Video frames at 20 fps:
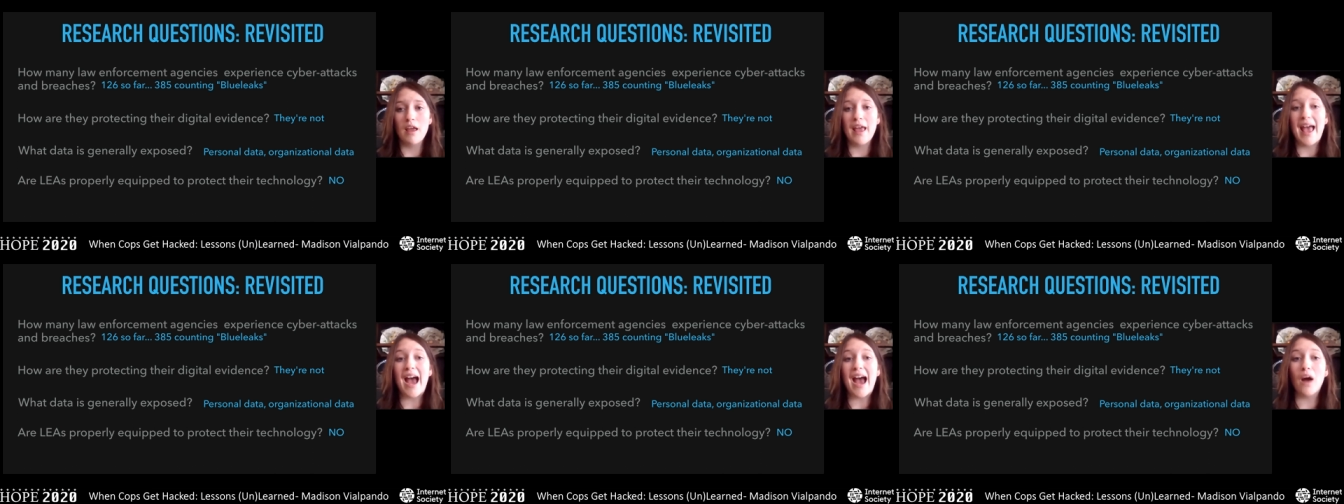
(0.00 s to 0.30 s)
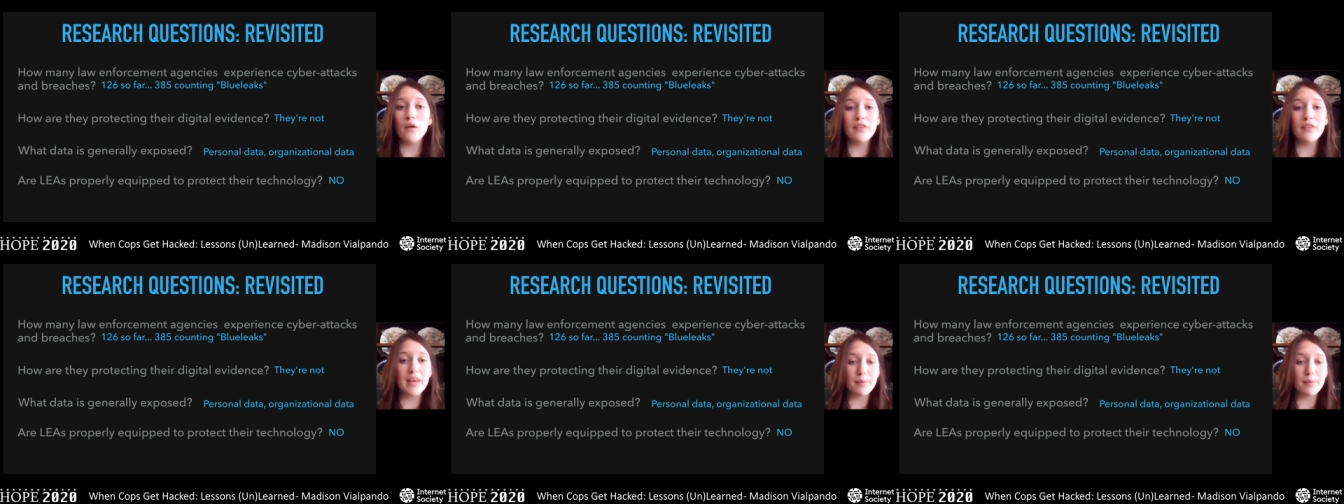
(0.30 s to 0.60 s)
How
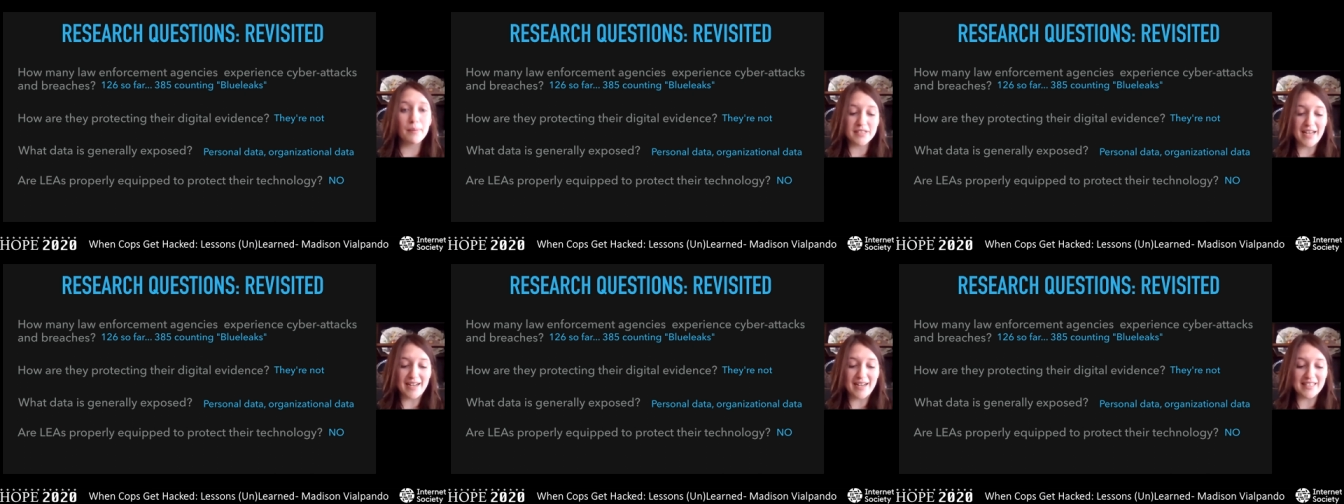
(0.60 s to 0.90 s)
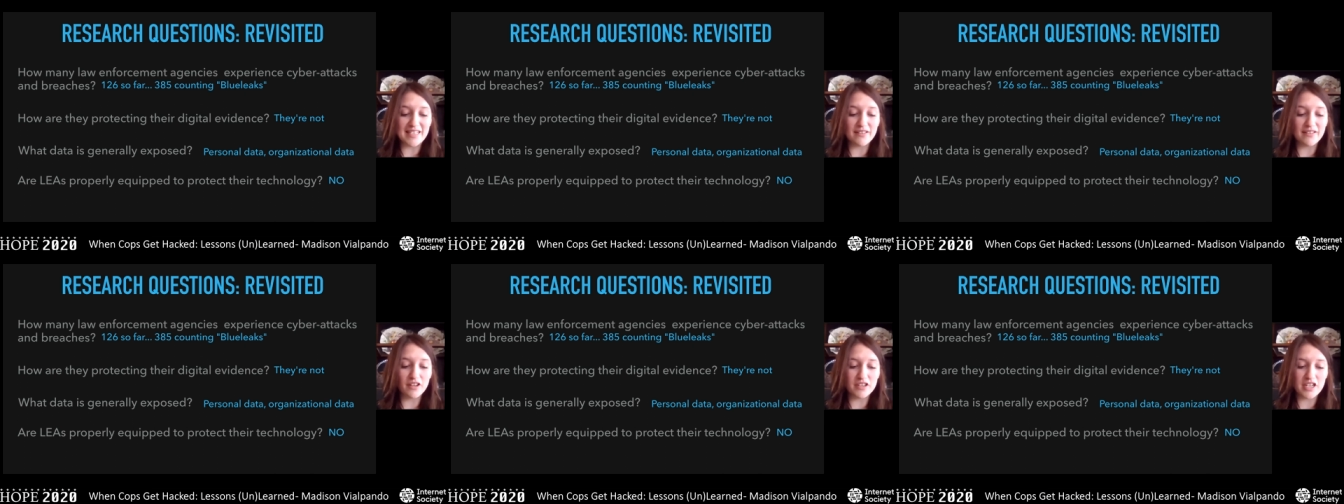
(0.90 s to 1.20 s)
are they
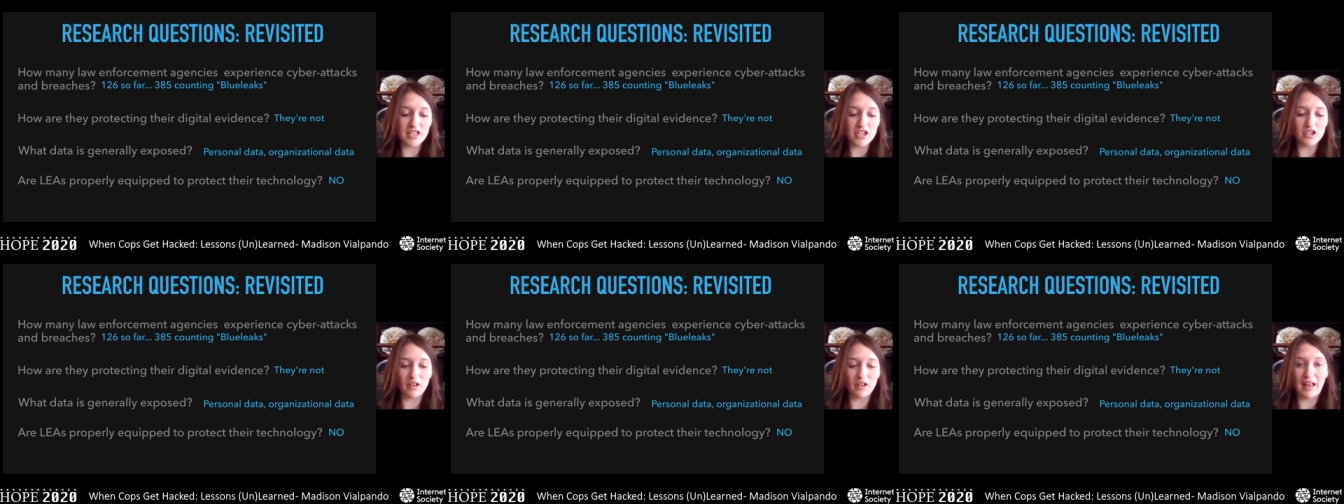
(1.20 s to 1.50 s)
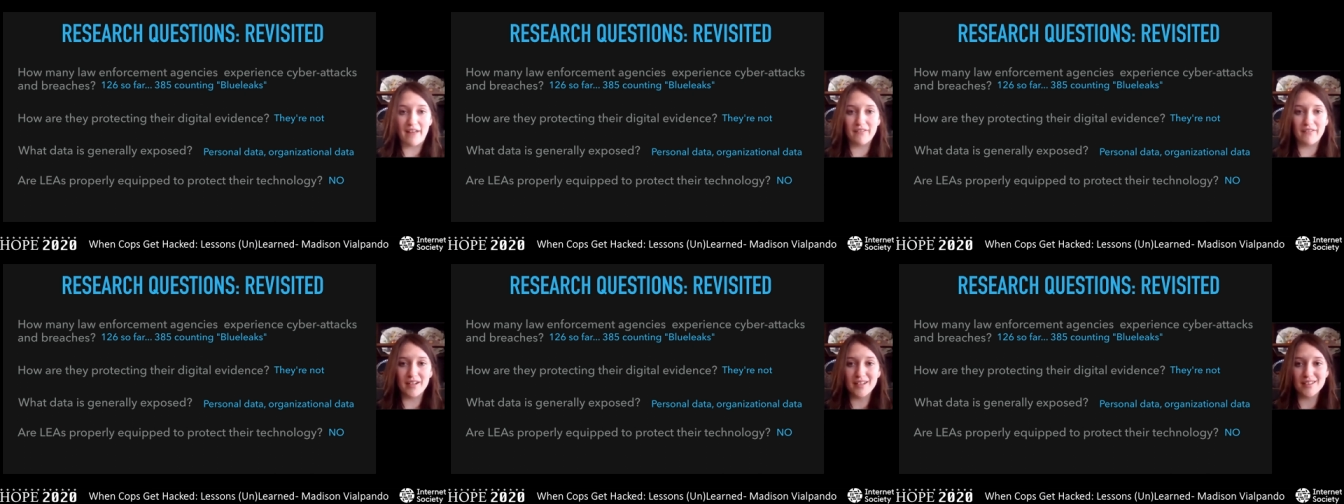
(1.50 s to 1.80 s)
protecting their digital
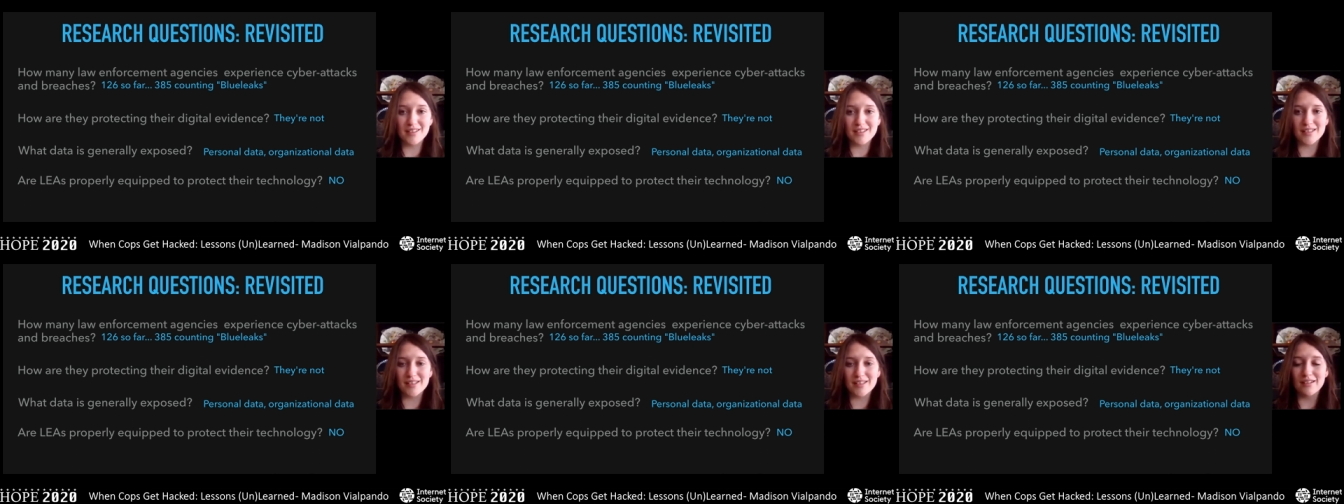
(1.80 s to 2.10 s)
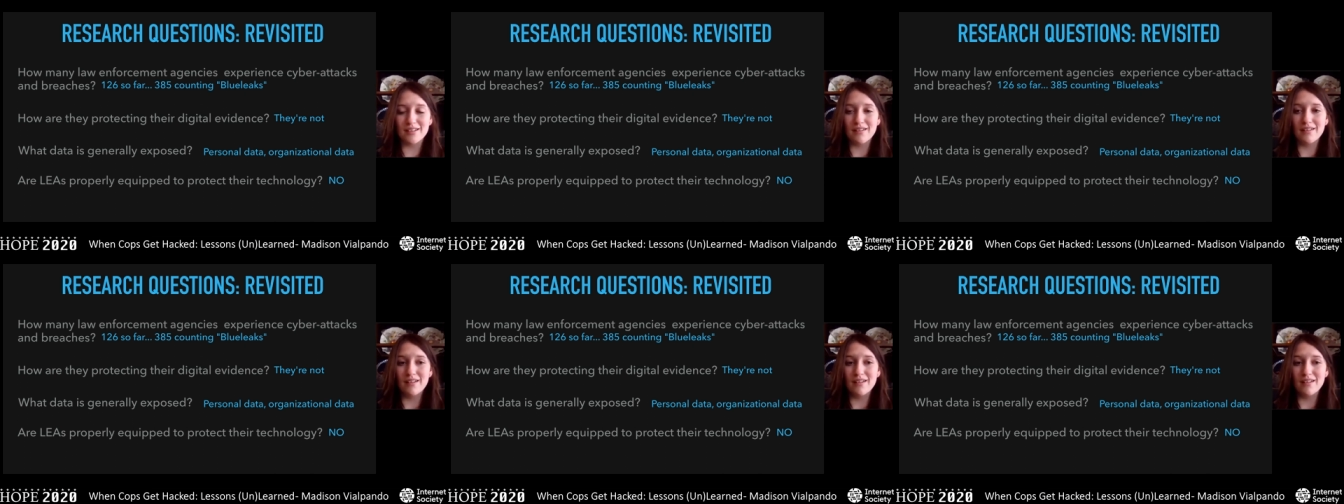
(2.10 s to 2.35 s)
evidence?